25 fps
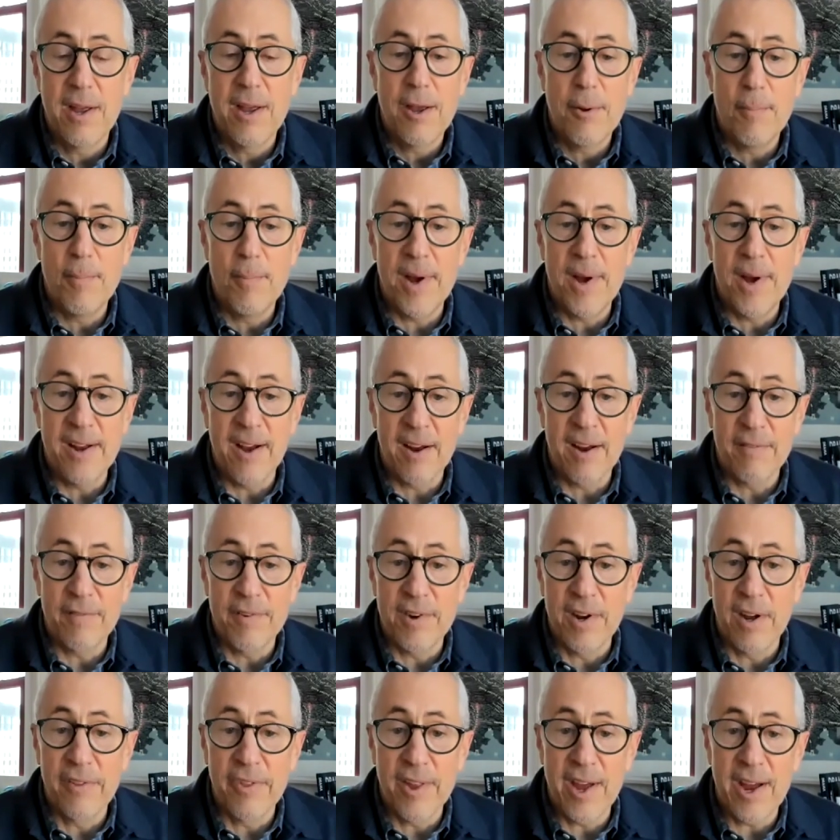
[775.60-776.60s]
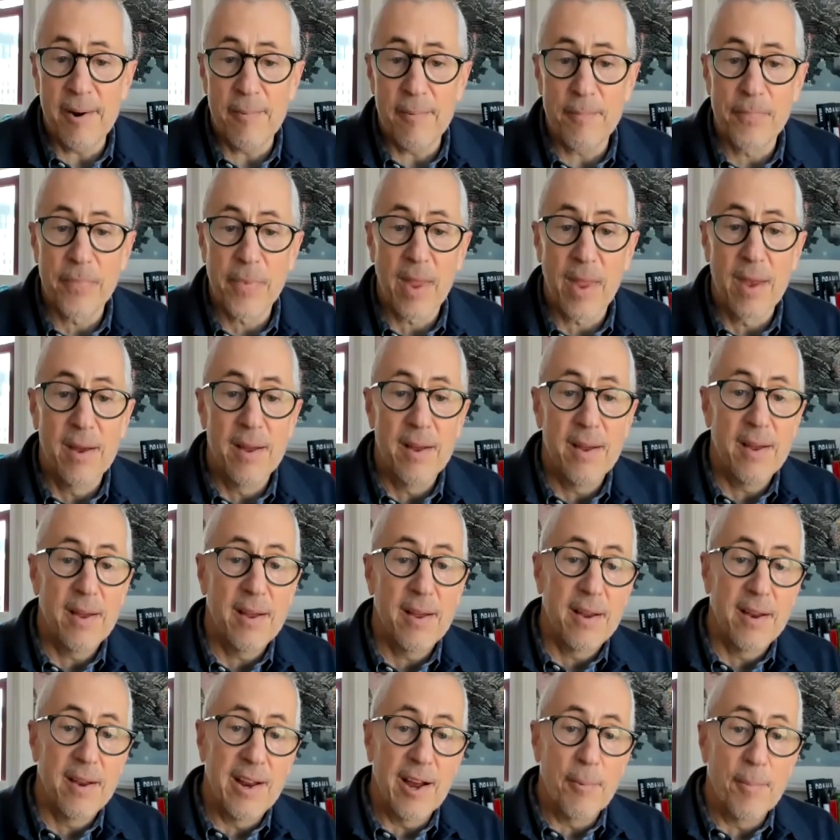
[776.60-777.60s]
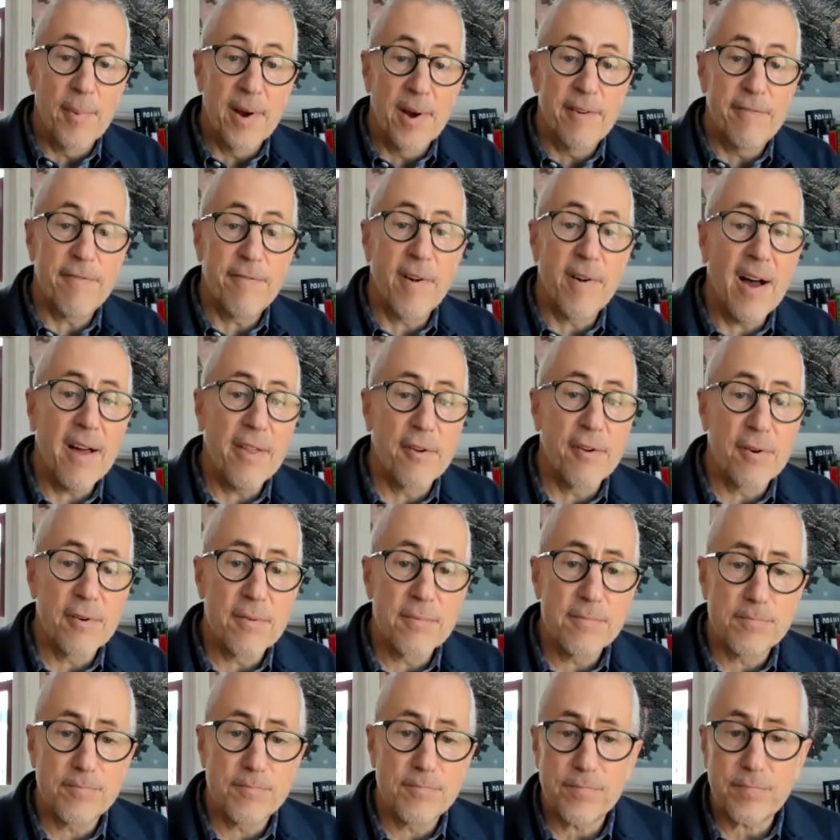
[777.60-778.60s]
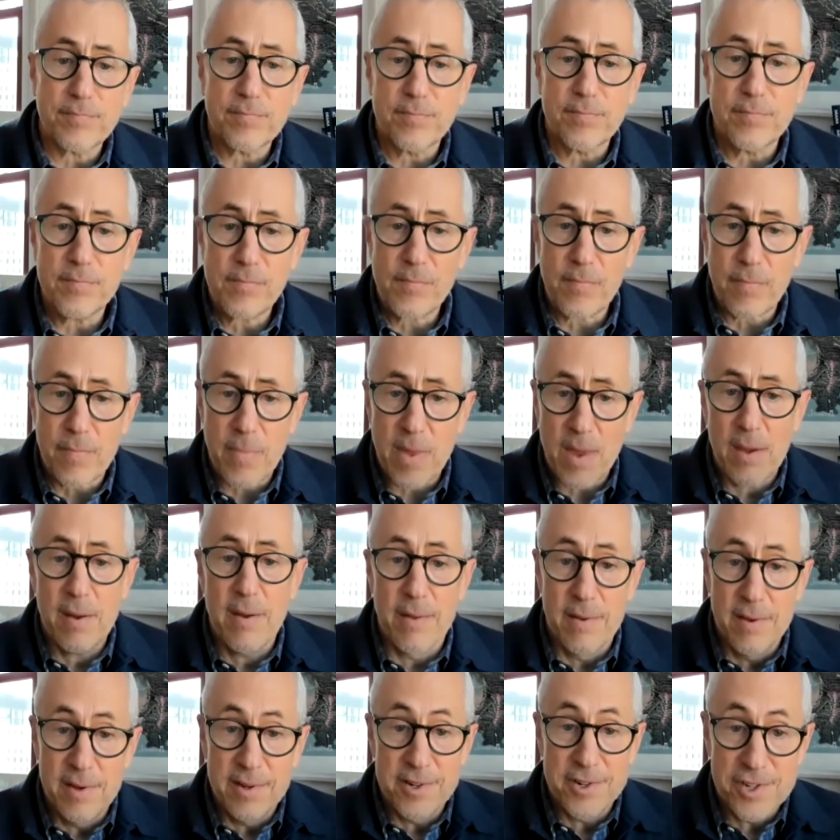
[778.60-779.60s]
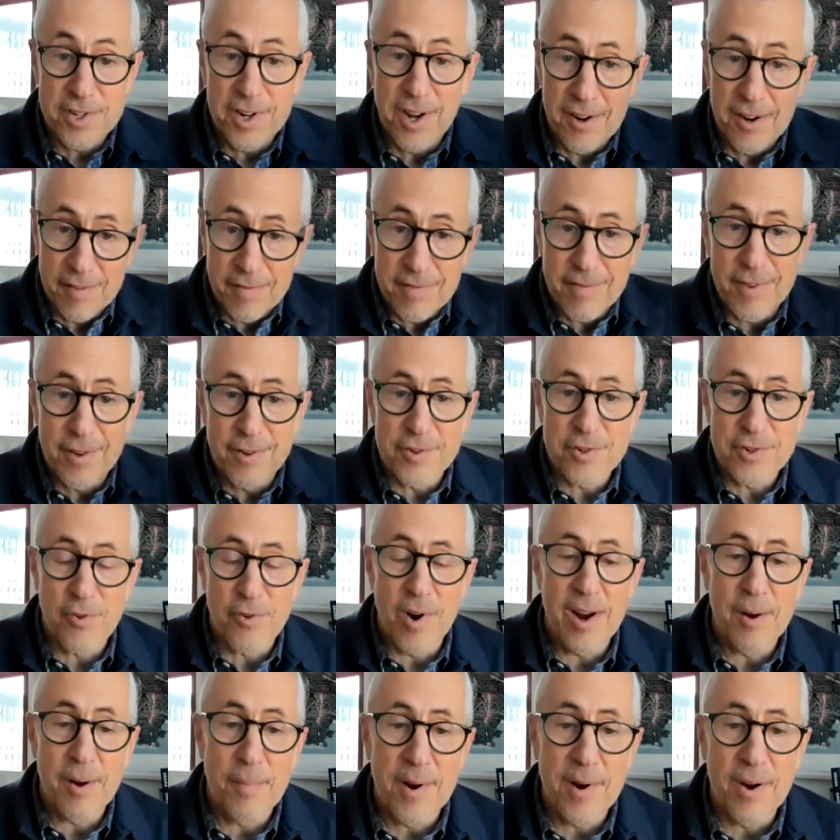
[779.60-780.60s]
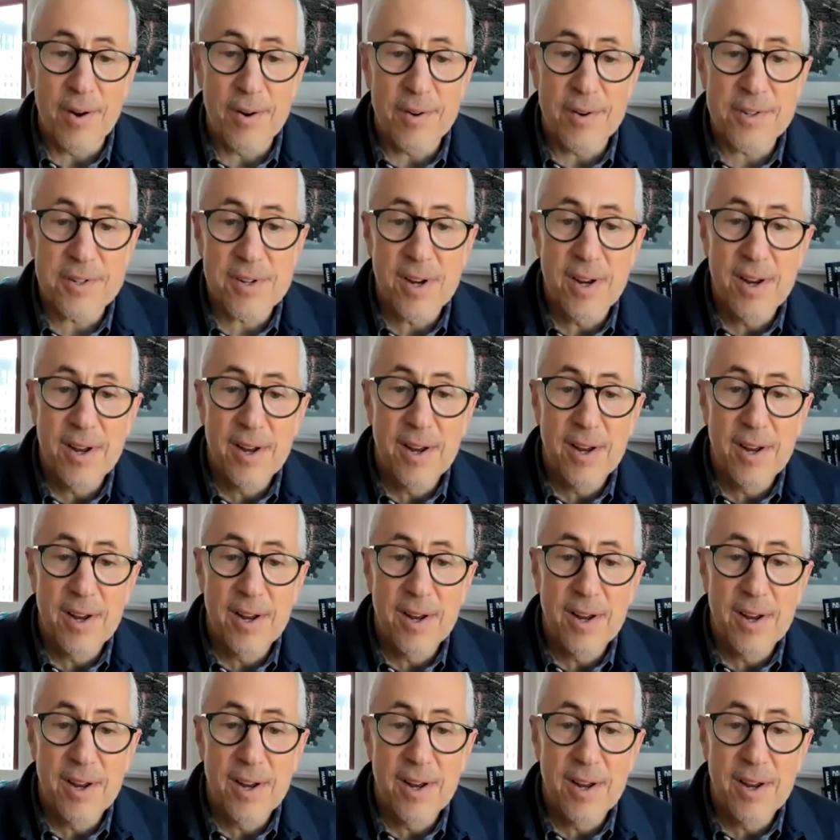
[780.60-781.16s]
may not have done that. Now, my father, the son of those grandparents,